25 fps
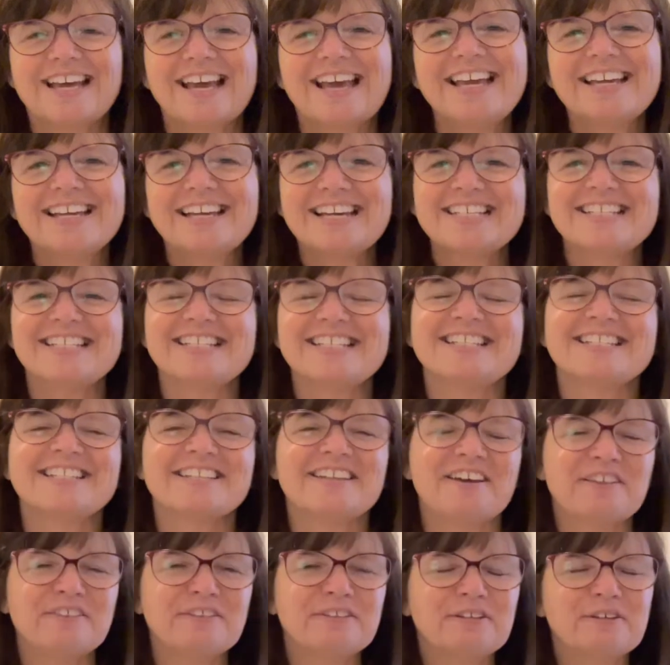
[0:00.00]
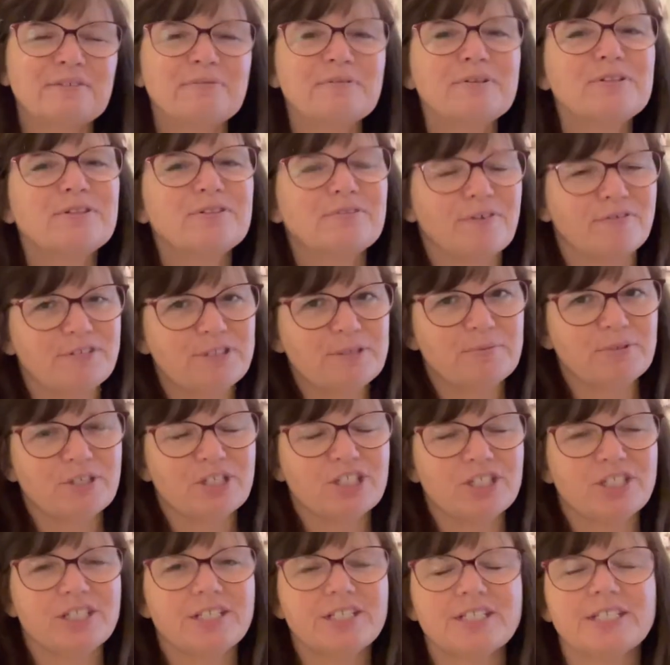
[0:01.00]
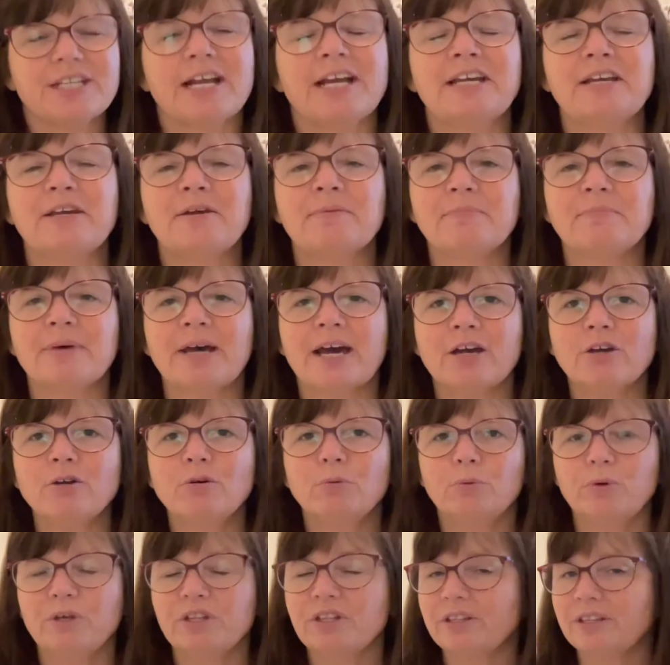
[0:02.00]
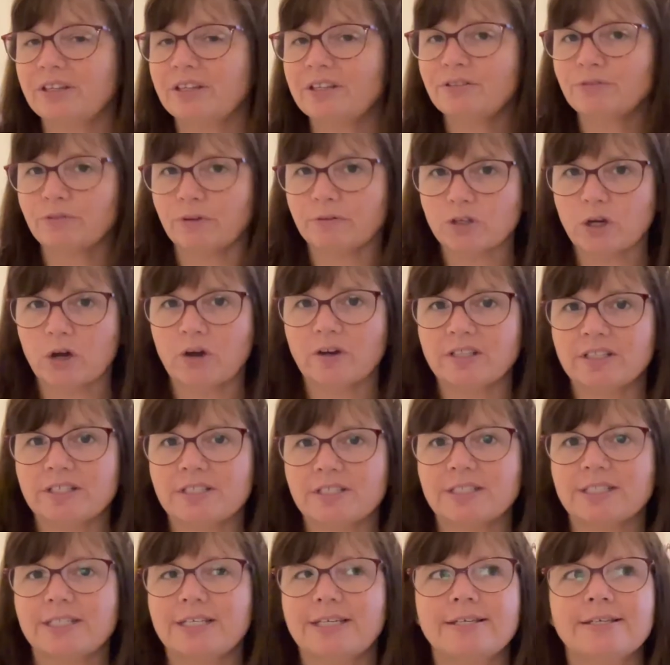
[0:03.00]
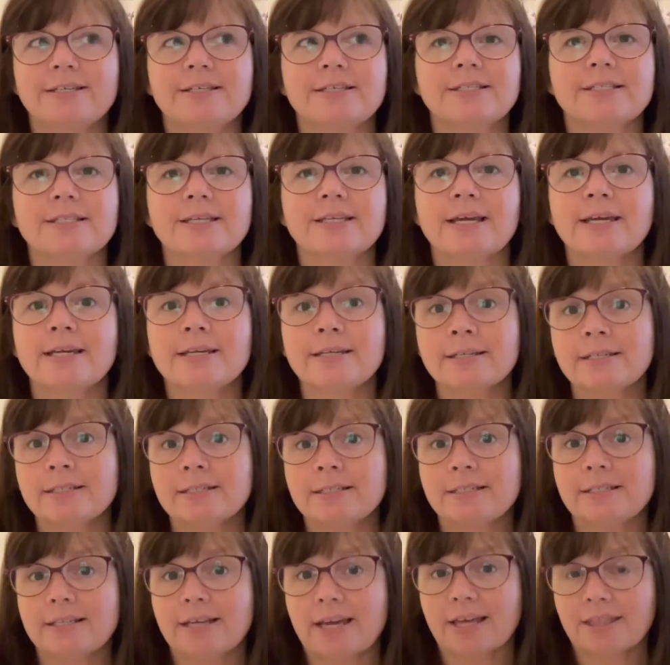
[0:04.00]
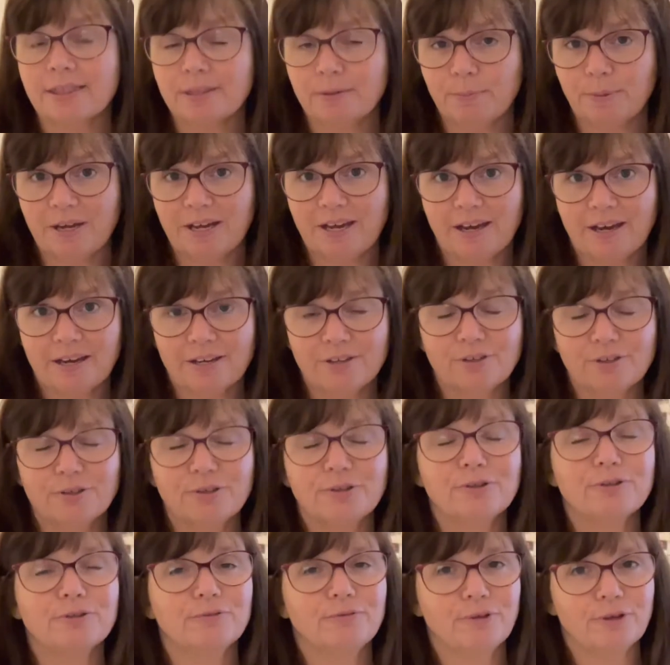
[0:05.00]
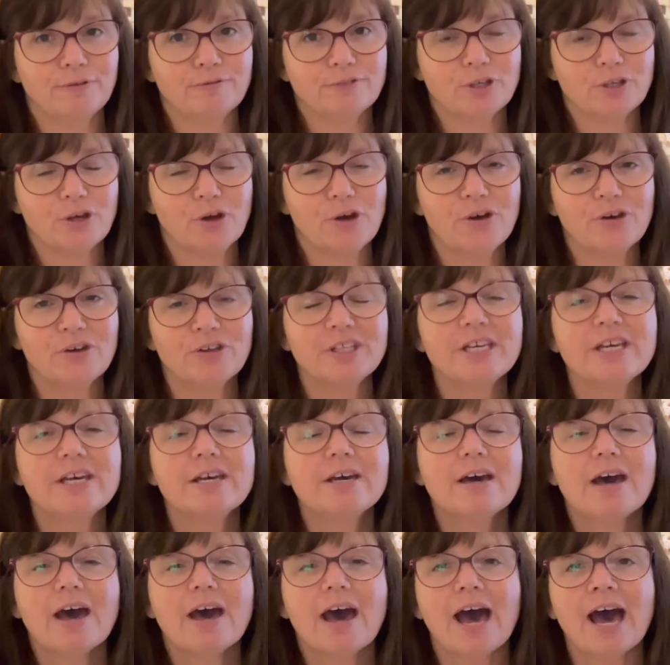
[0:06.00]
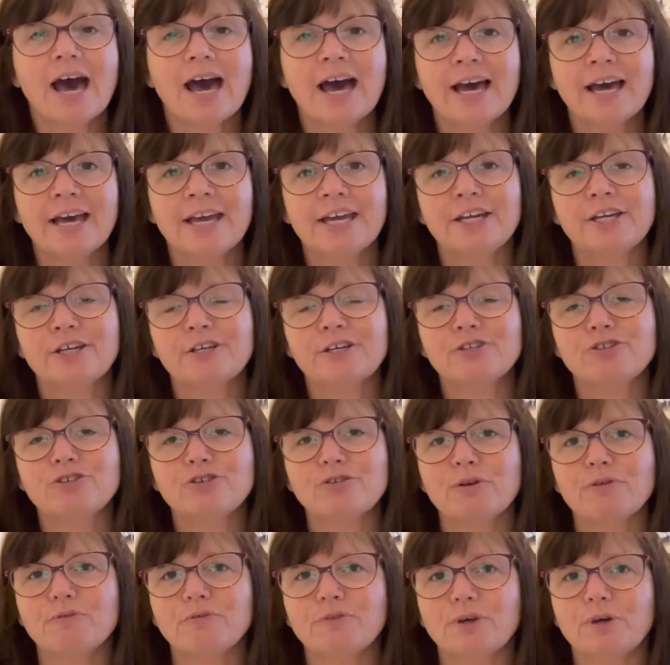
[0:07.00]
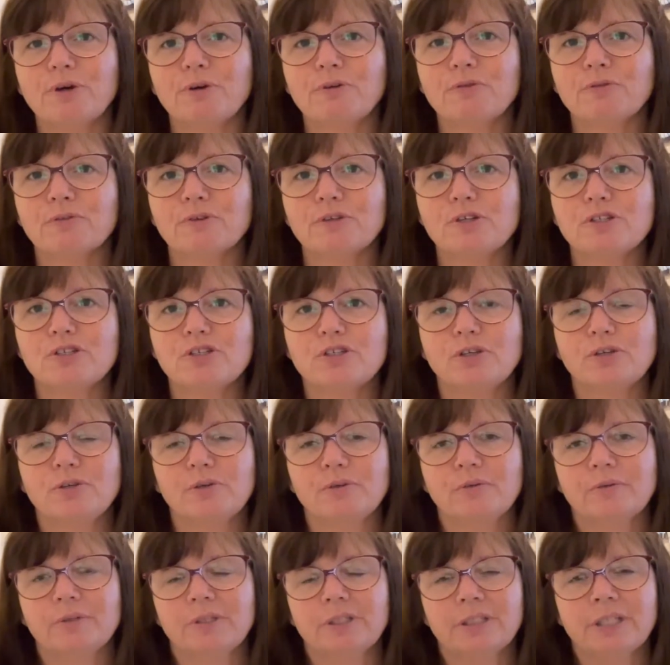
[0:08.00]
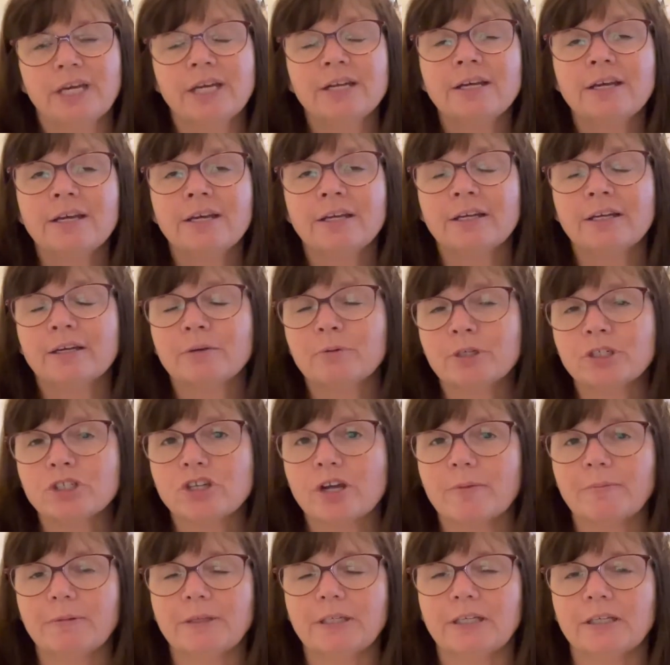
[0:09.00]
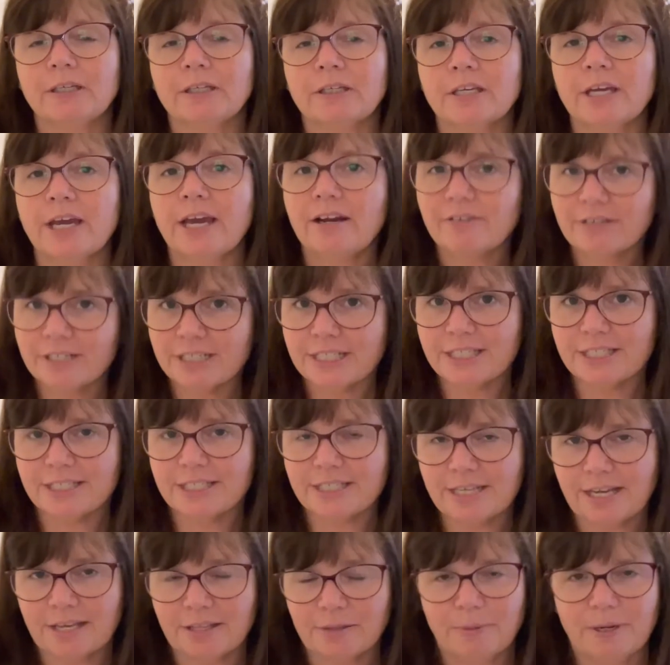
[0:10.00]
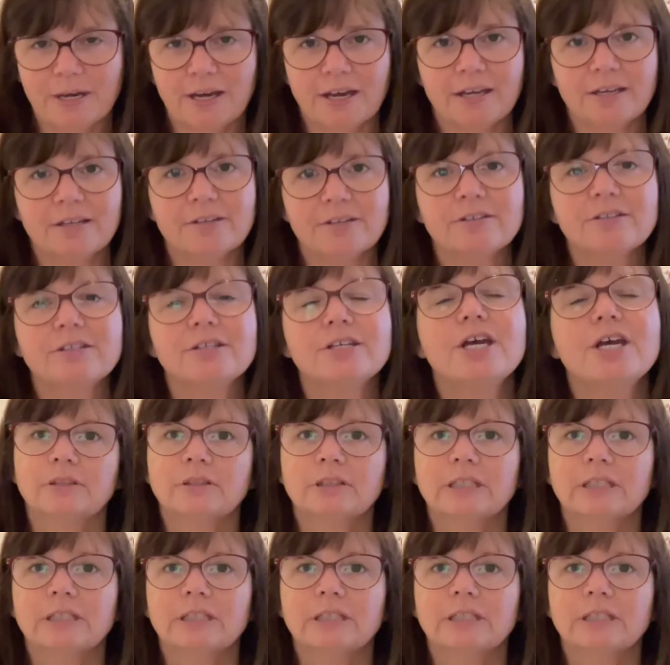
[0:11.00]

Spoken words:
Hey guys, it's Kathleen with Thrifty Riches, and I am back with a thrift haul. This is a death pile thrift haul. I drove over to Atlanta and I went shopping in Karen's death pile,